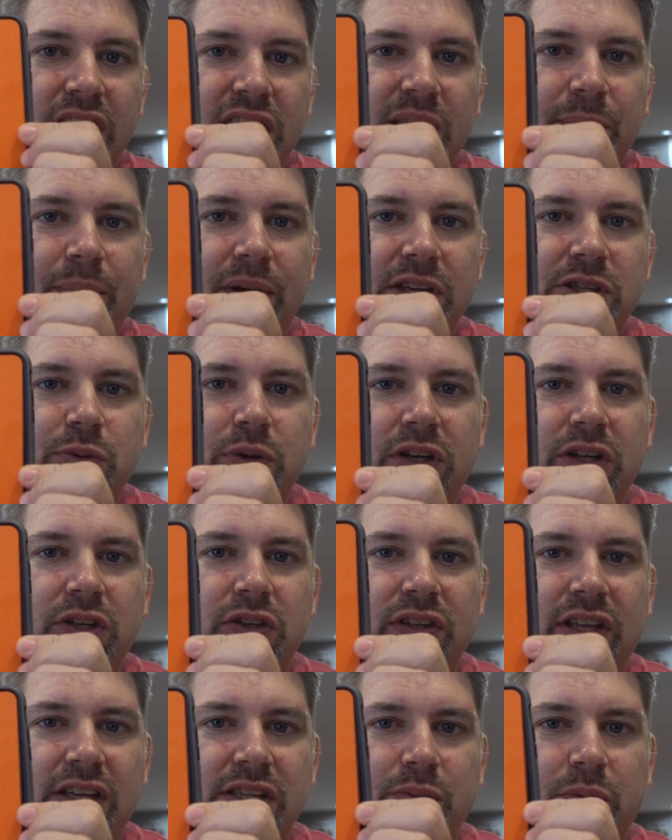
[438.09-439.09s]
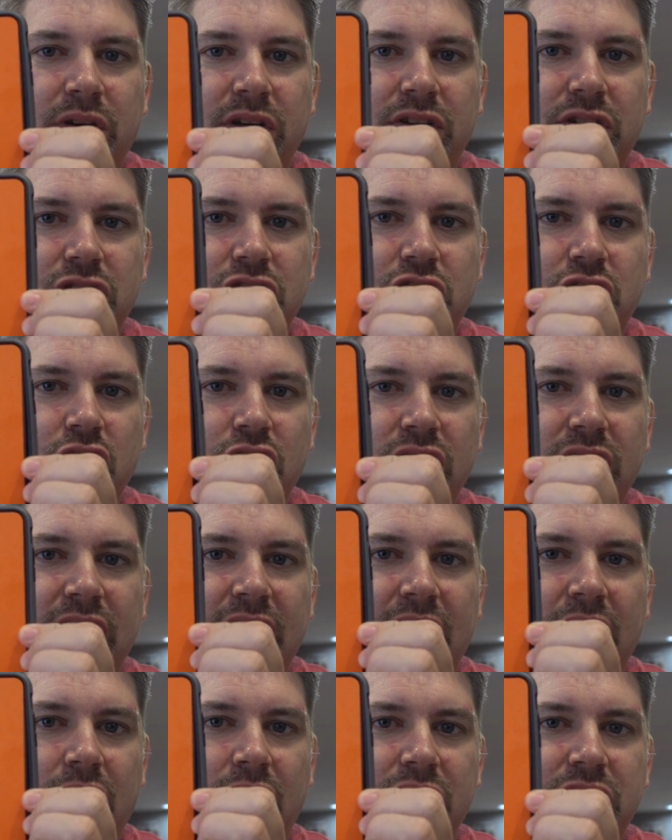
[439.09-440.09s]
the best way to do that is I wanted to show you
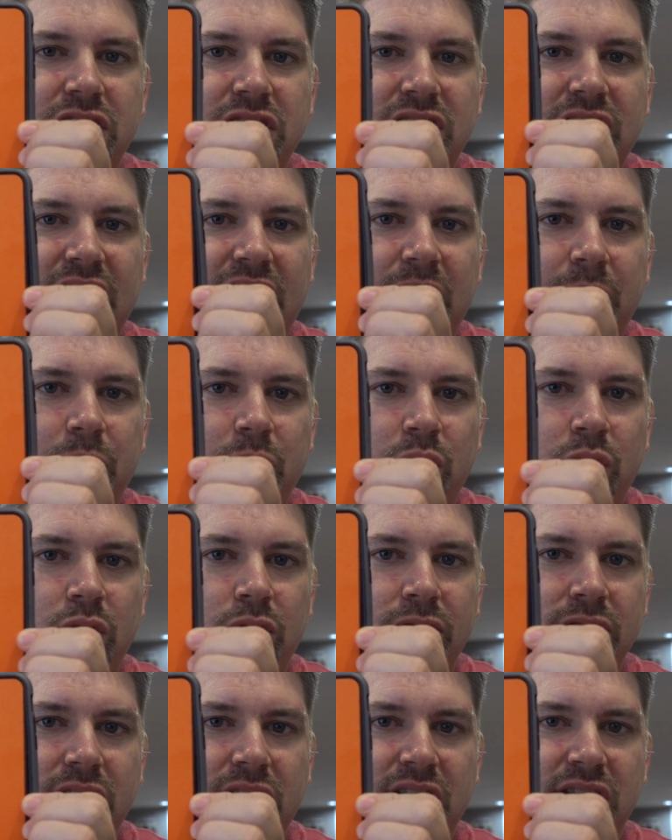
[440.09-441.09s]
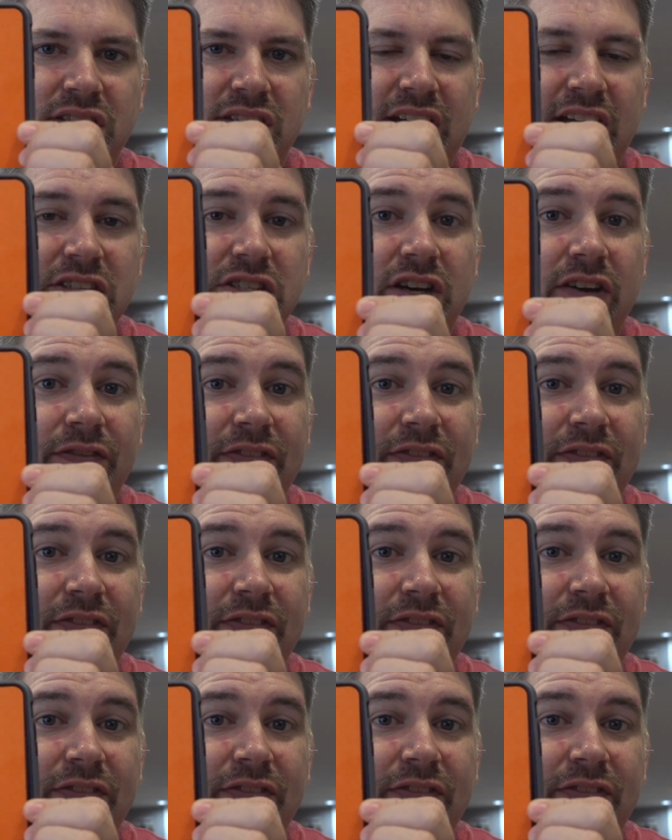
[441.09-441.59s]
how it just kind of moves on the sides there,